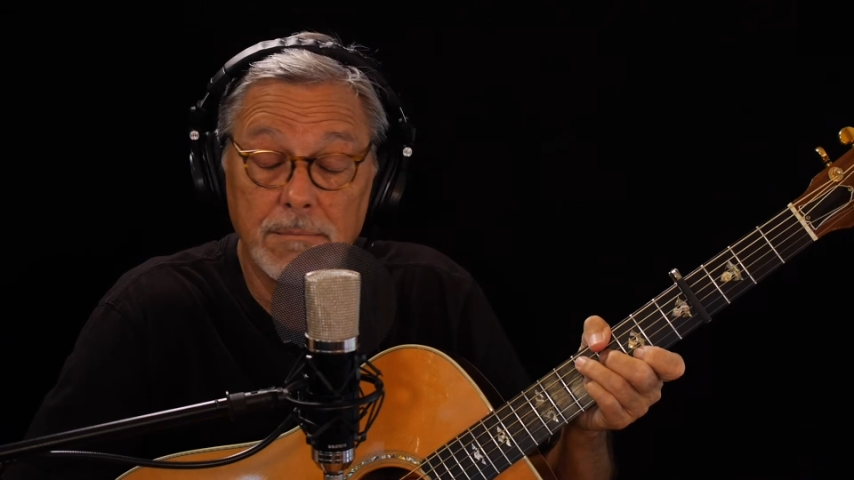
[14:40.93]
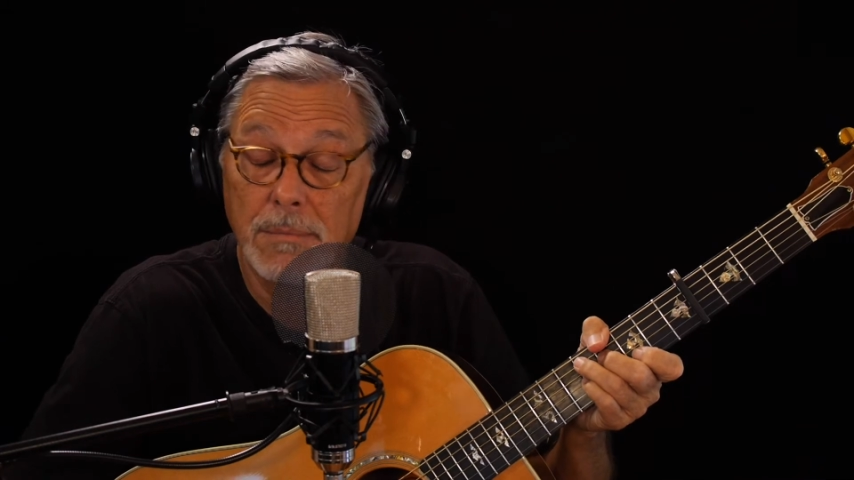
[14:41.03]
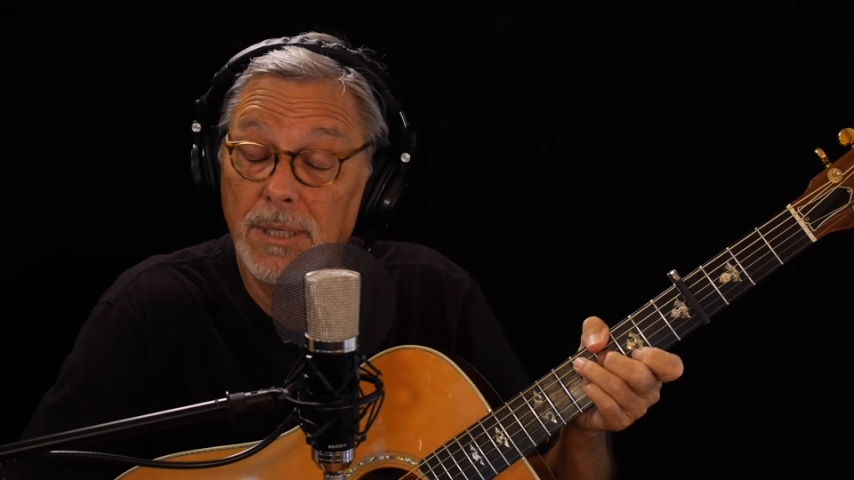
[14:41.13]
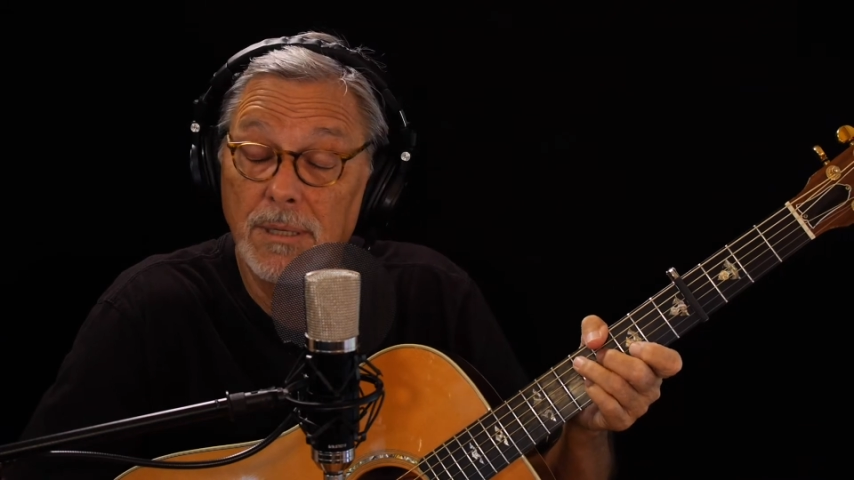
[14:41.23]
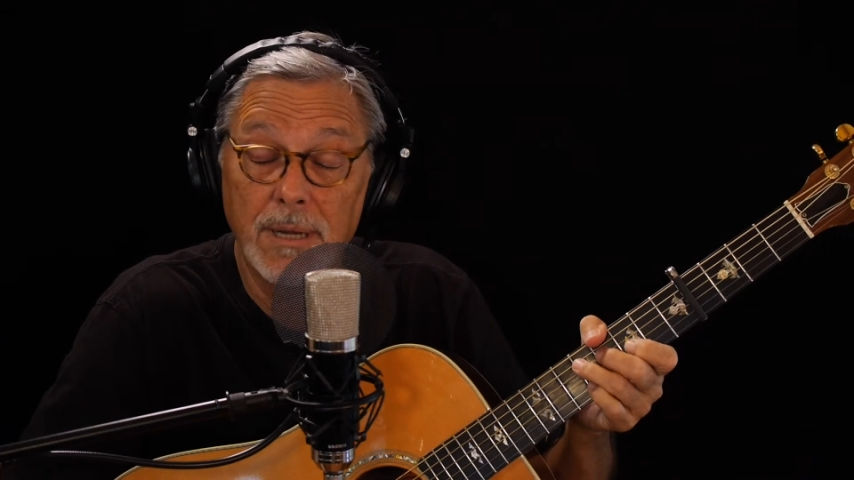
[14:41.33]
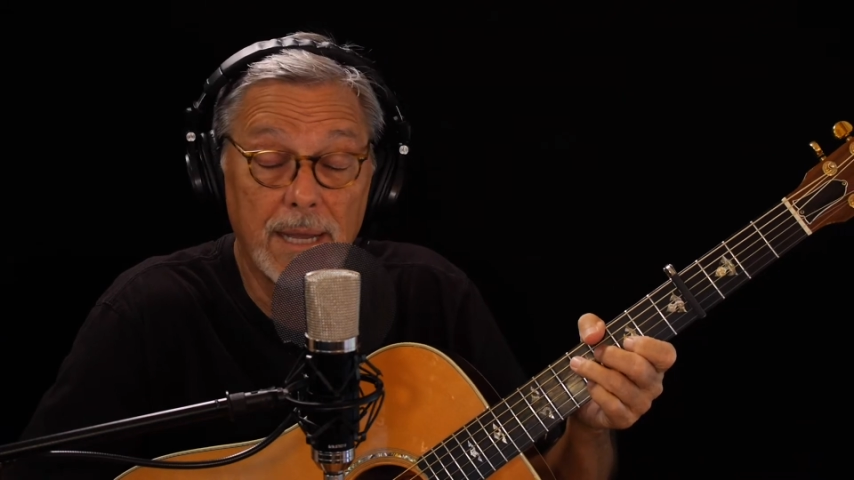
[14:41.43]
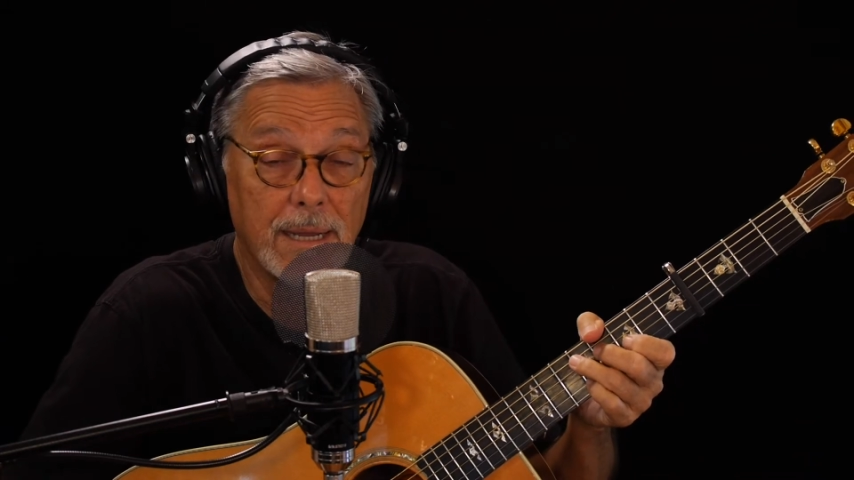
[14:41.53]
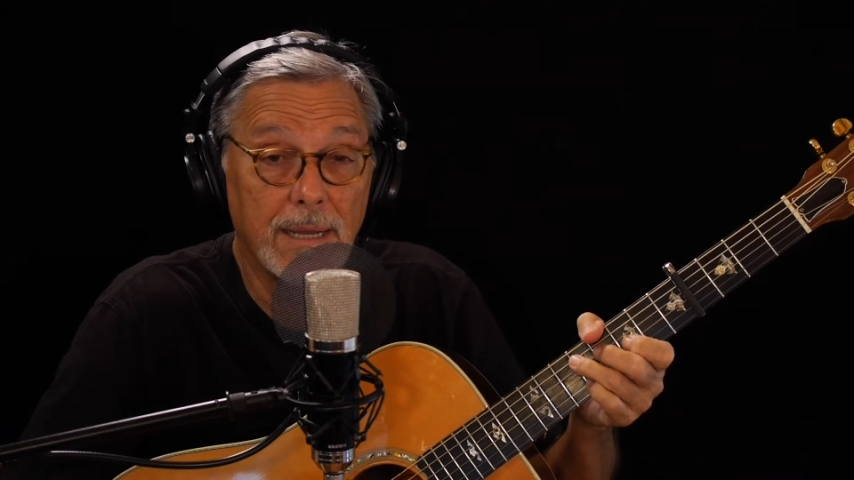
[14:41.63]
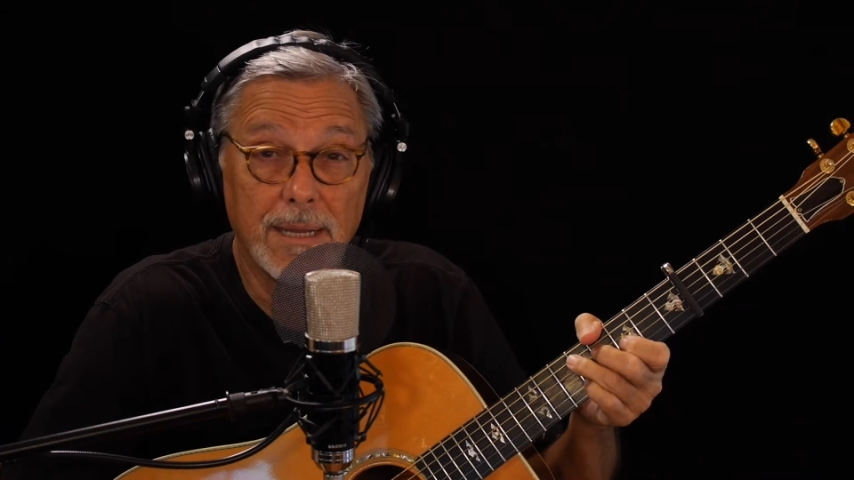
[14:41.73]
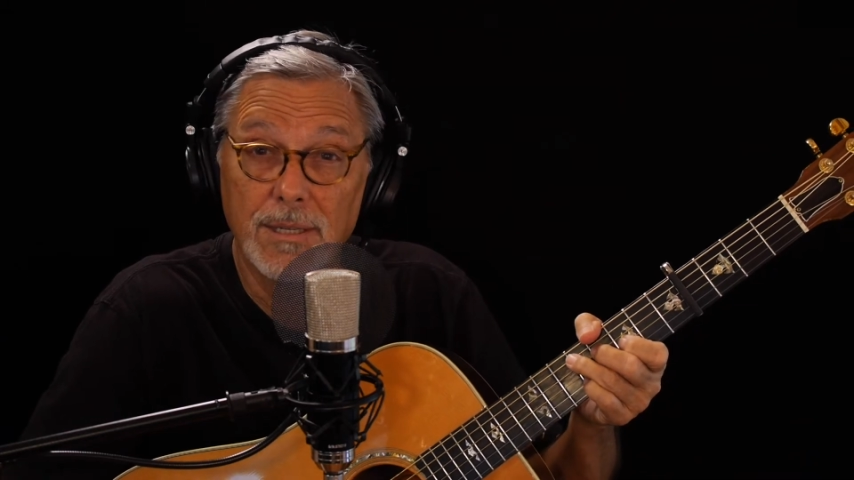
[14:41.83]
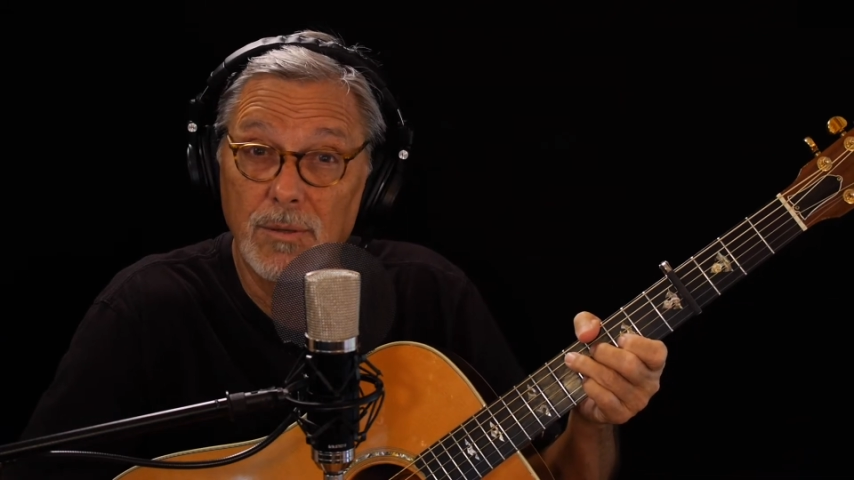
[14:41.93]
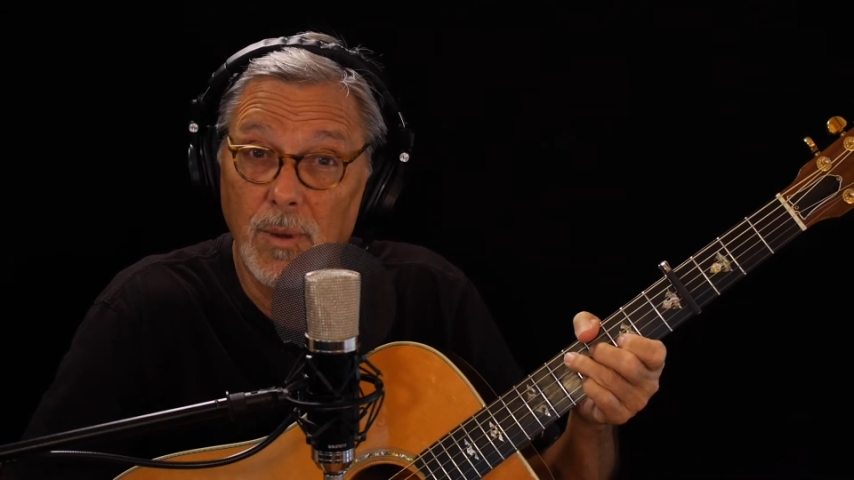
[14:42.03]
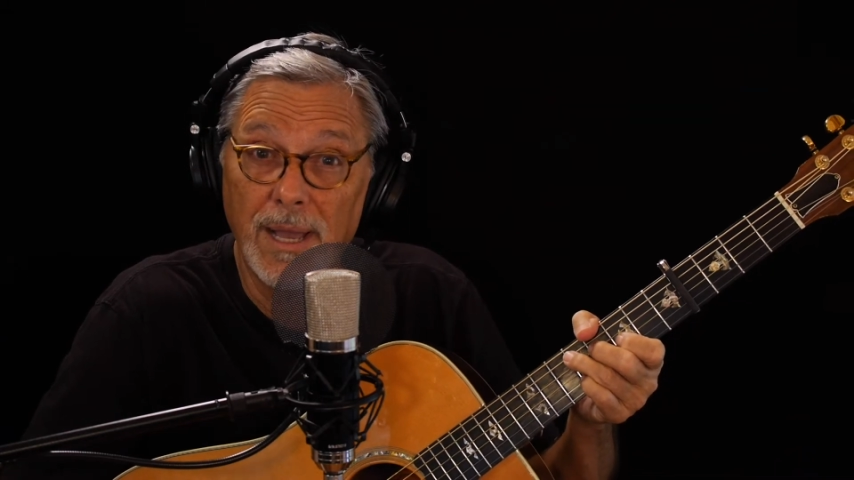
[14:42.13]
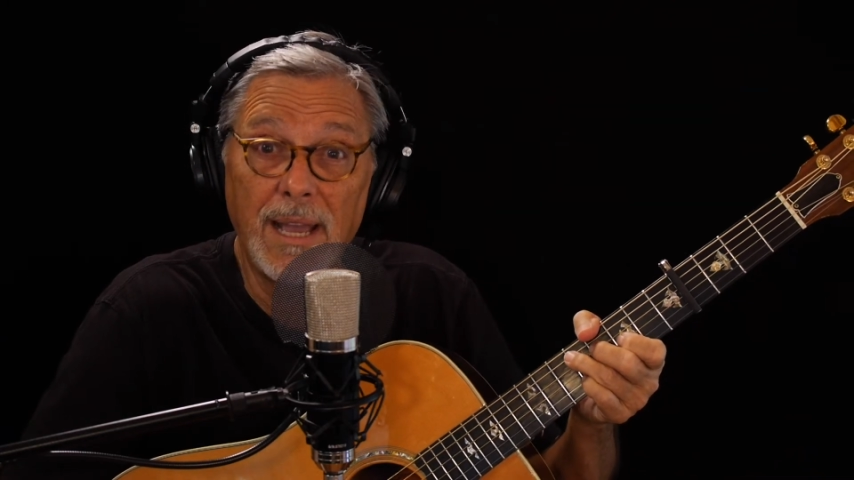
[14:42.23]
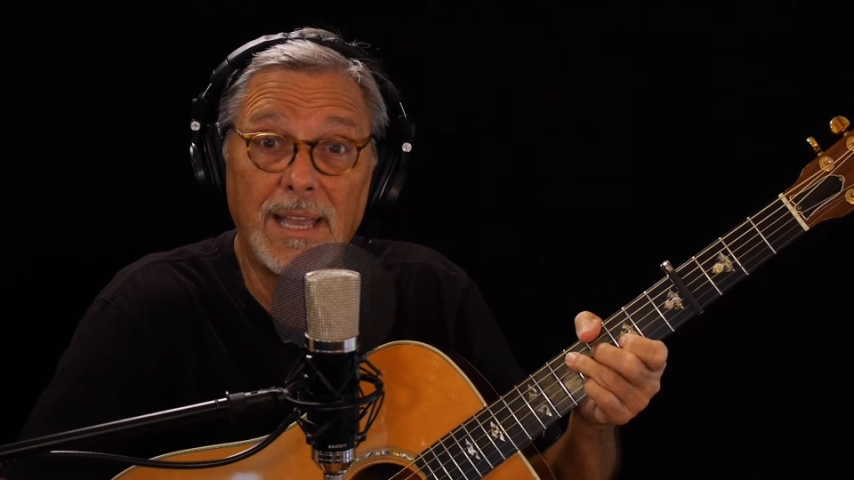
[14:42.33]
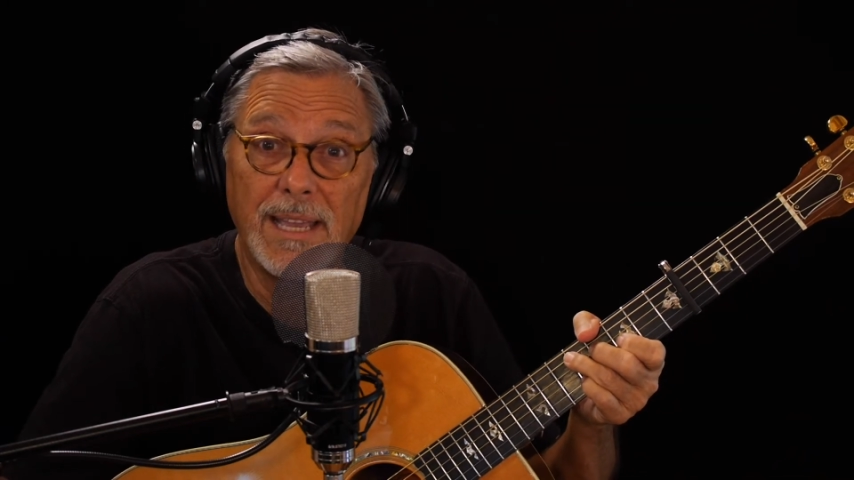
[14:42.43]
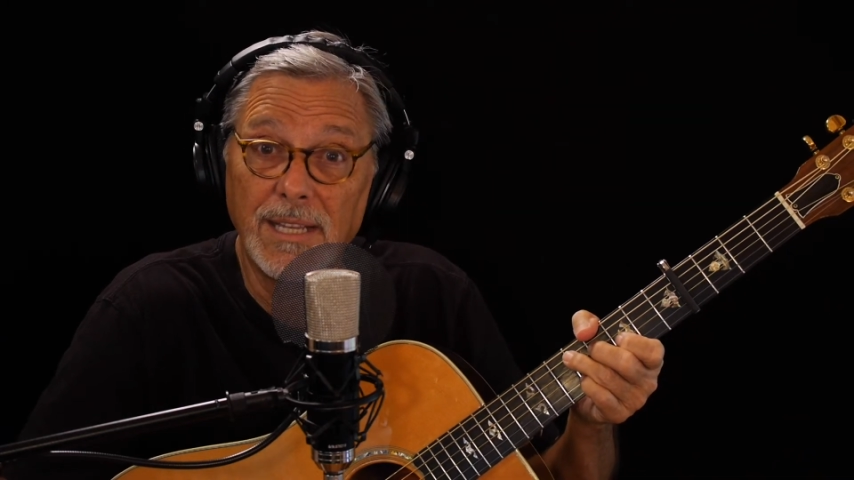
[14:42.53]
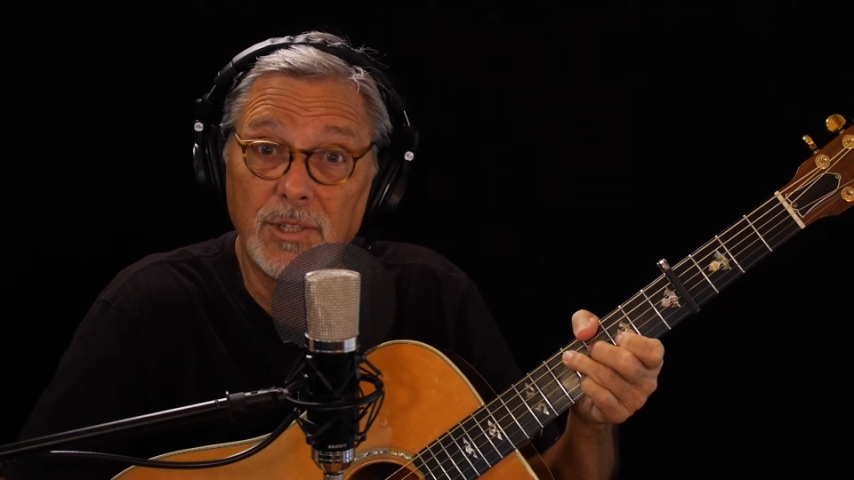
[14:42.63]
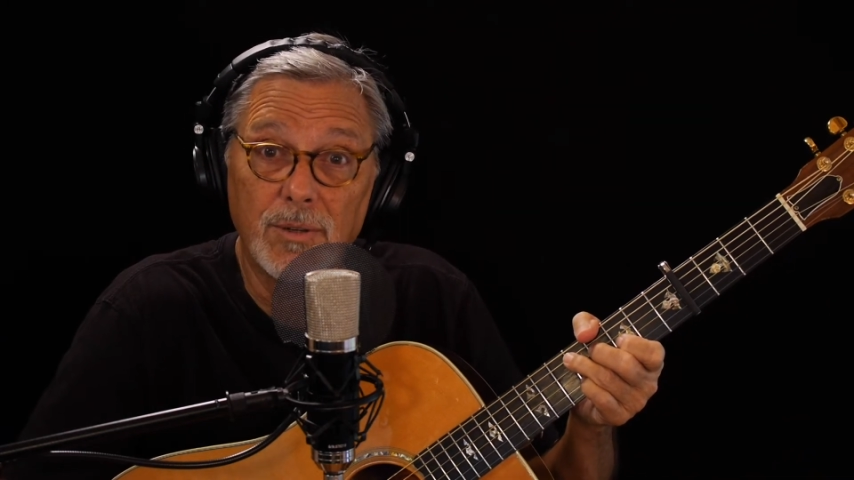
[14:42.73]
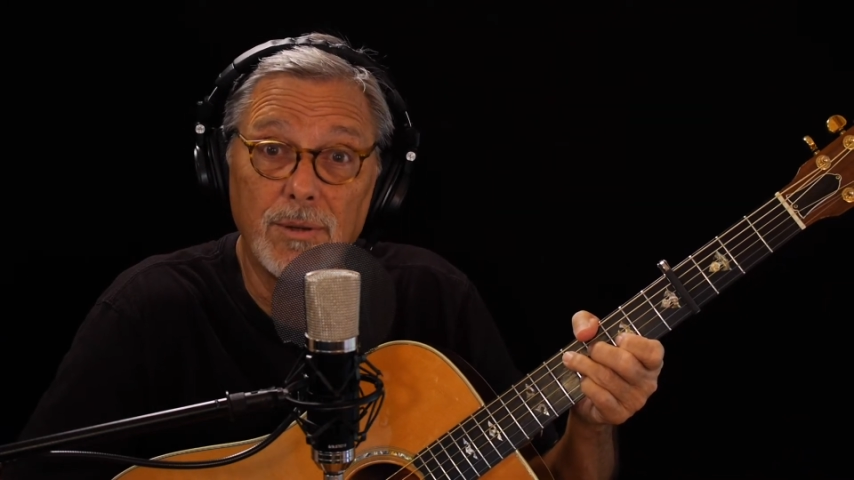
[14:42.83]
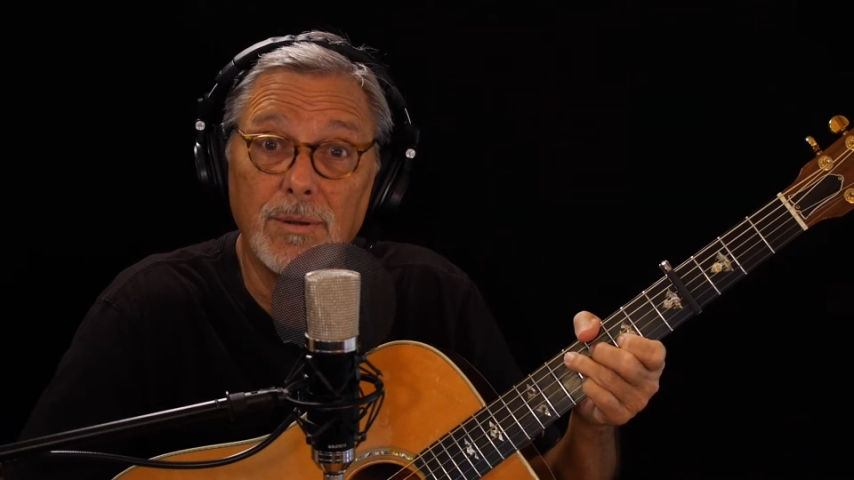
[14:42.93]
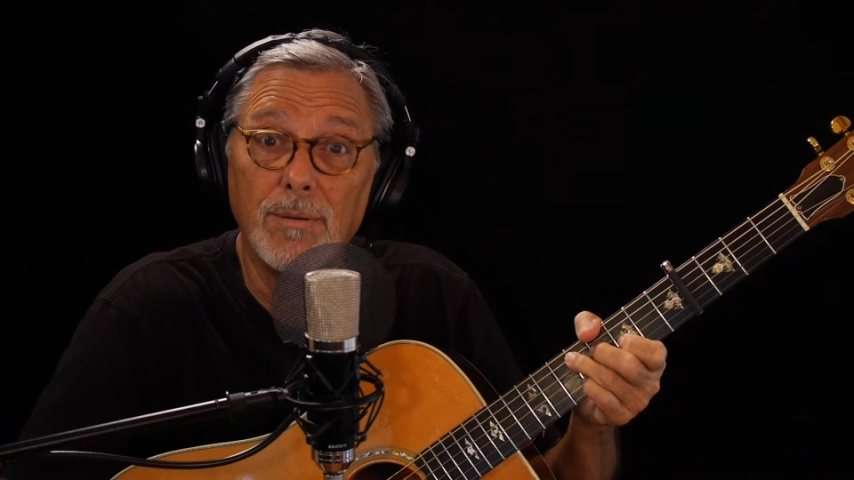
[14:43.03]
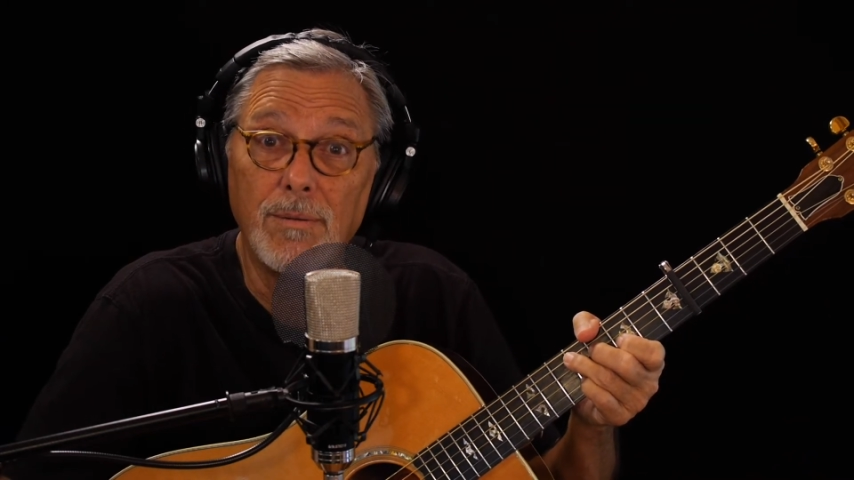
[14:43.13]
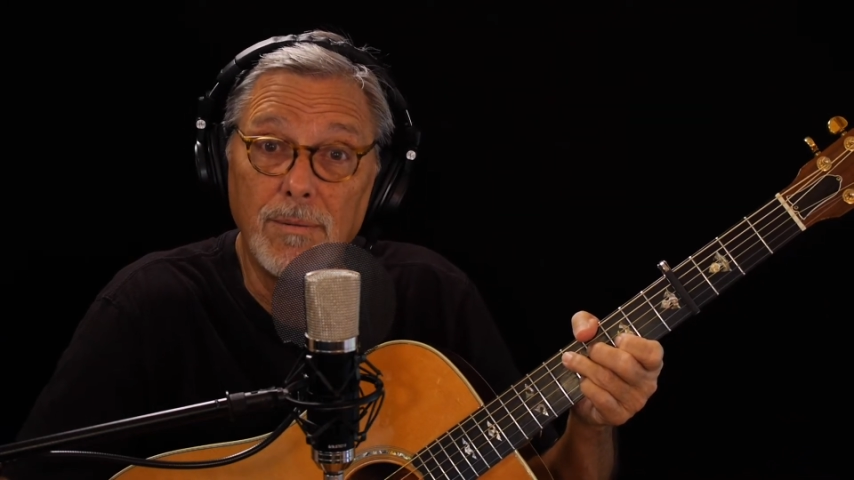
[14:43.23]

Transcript: but I swear it's true.